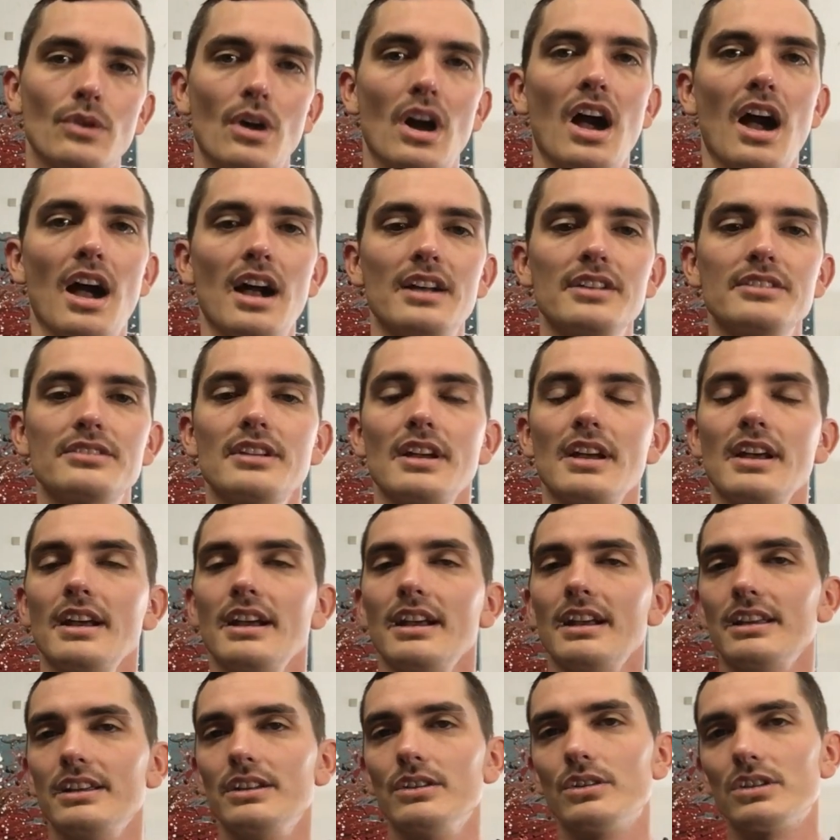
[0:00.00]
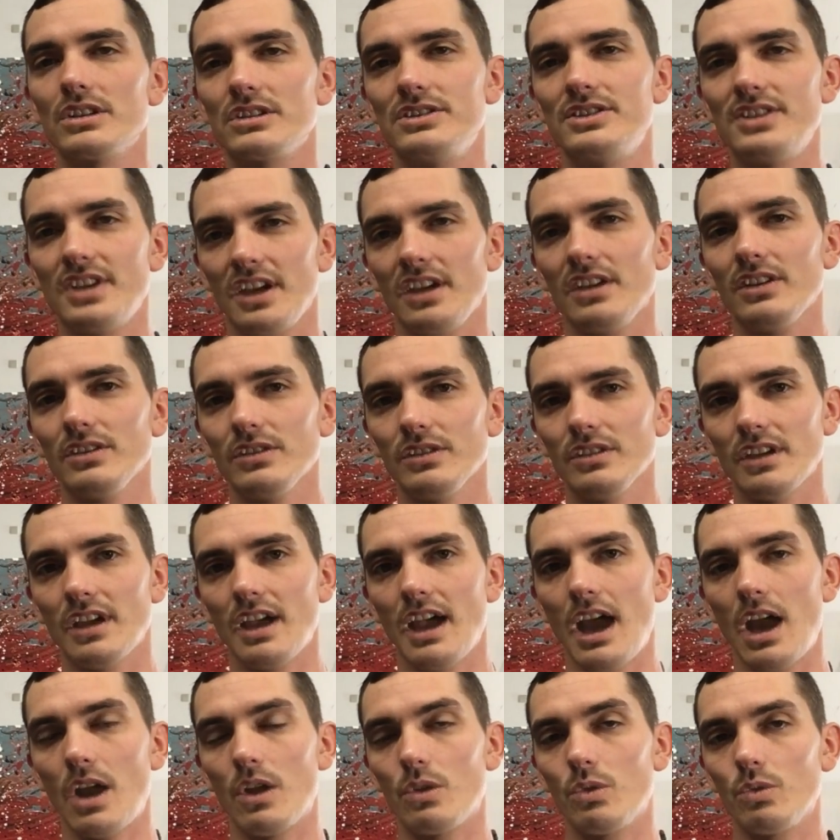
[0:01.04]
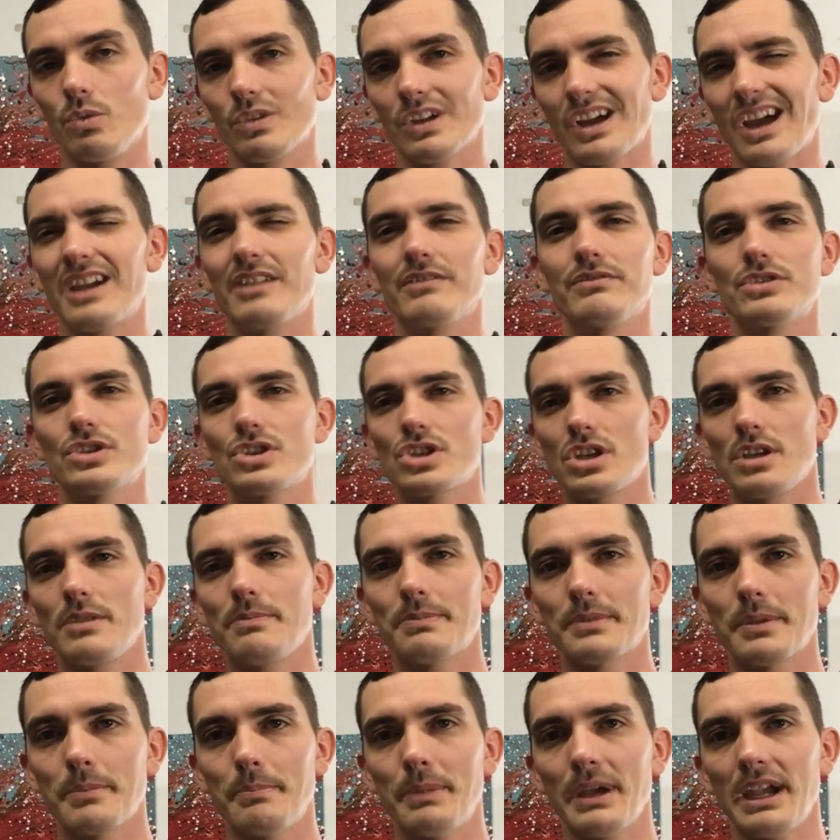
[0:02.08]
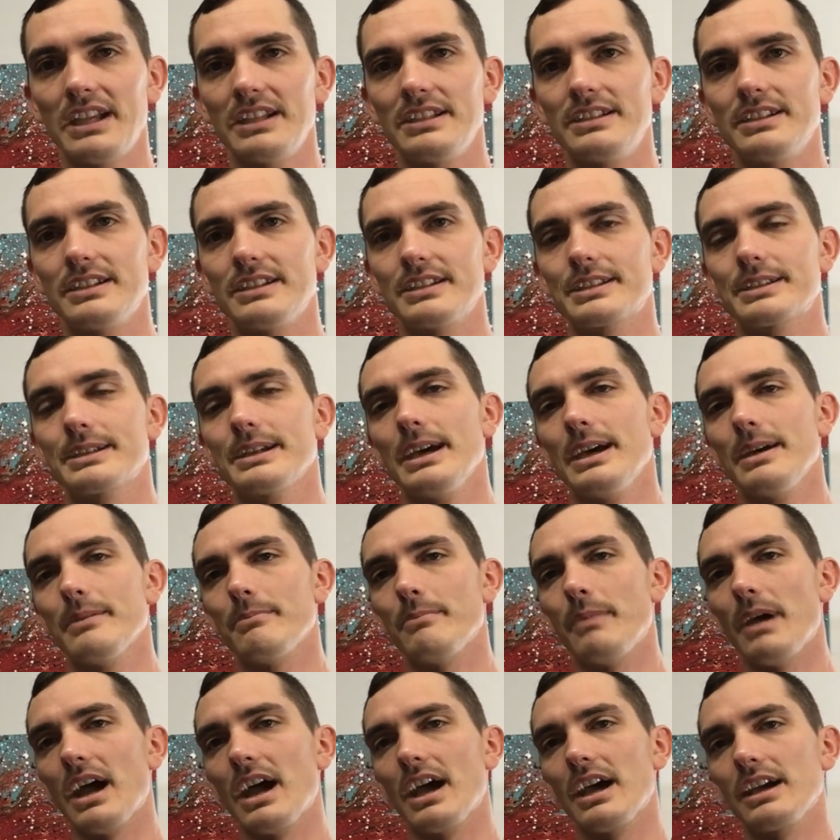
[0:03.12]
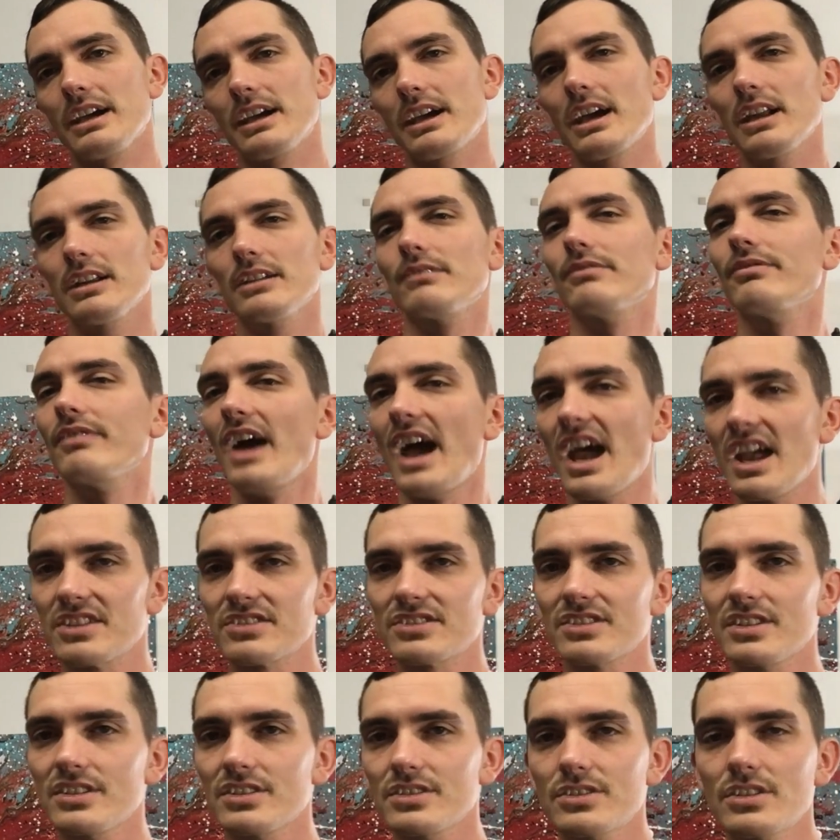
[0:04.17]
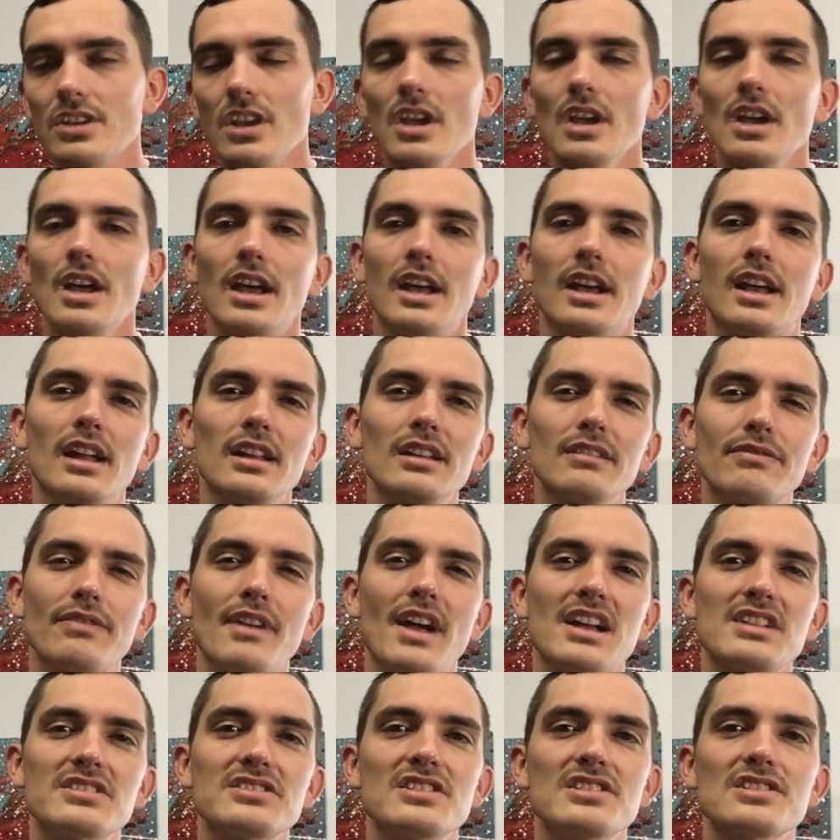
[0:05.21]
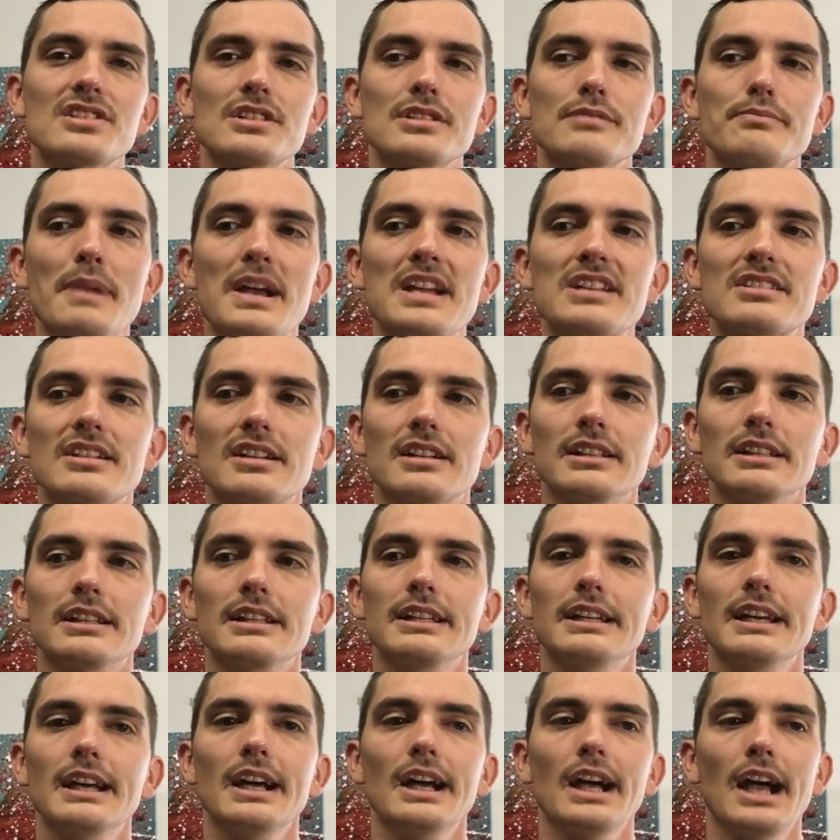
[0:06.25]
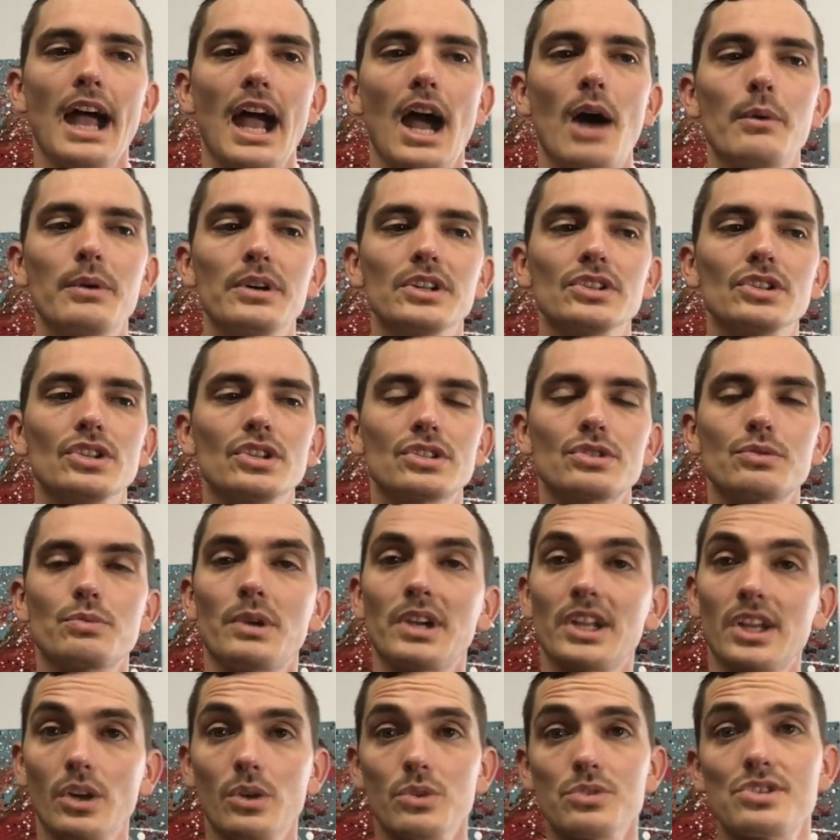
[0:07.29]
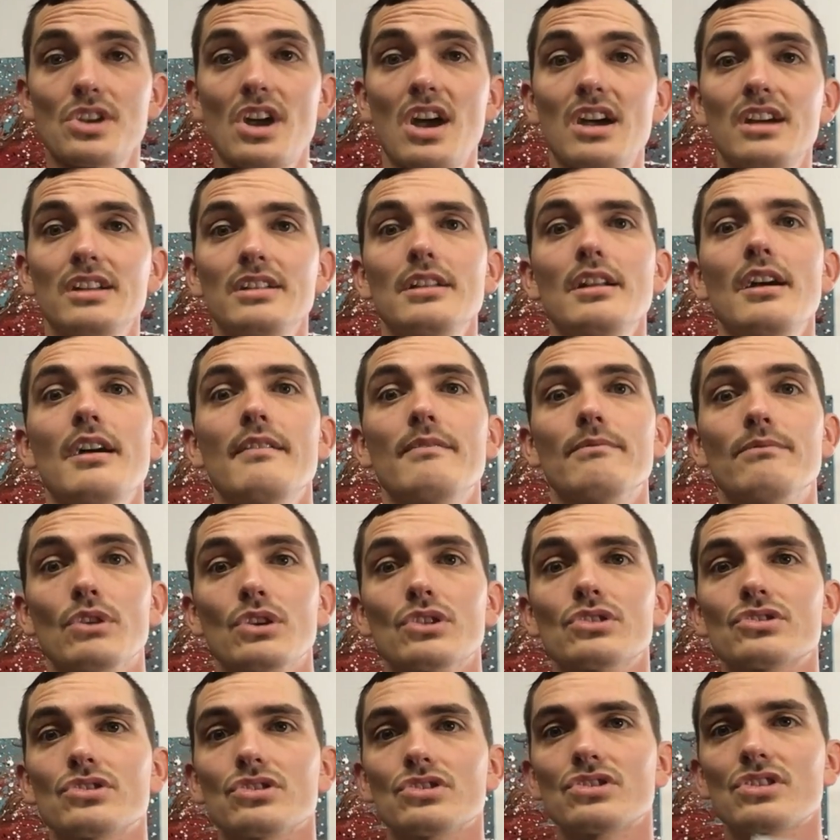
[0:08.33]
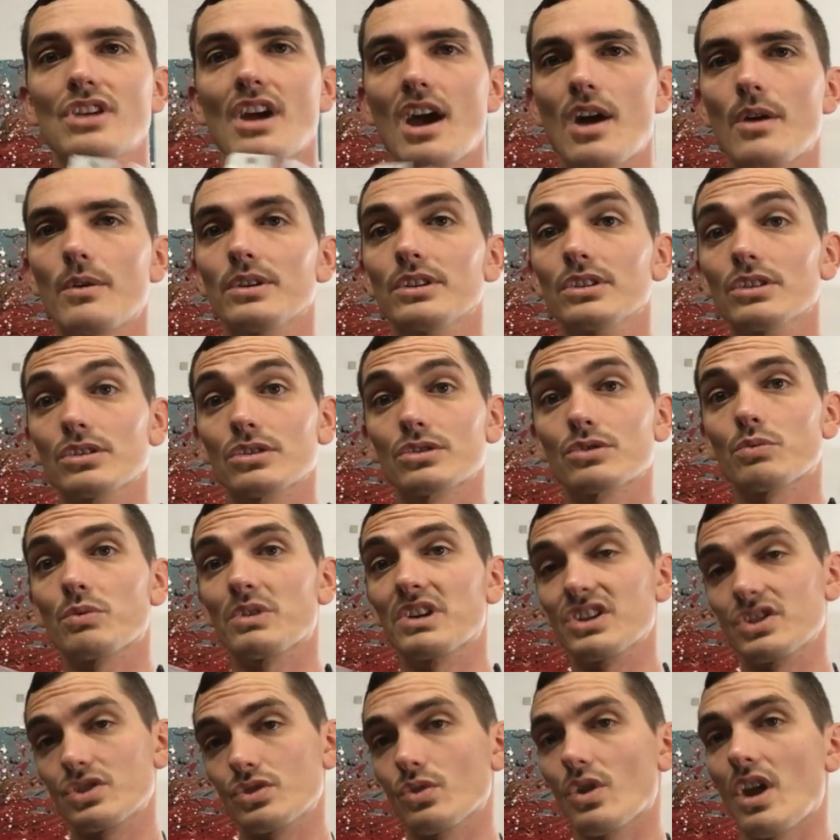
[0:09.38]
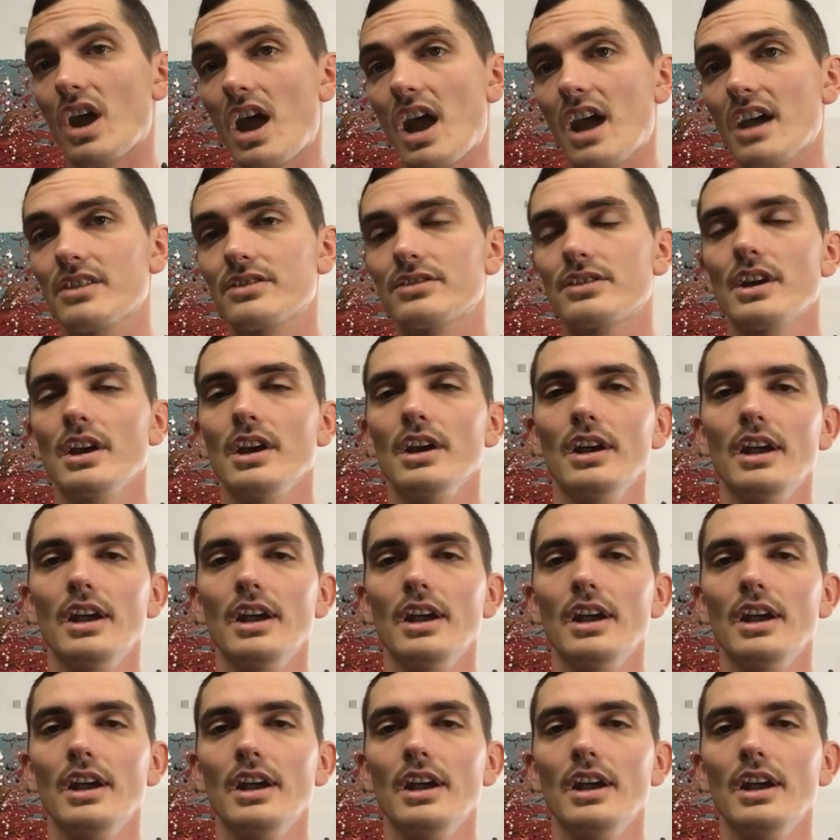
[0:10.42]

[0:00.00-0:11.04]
dries, you can tell how kind of cheap the paint is by color fastness. And color fastness is basically how it looks when it goes on, versus how it looks when it dries.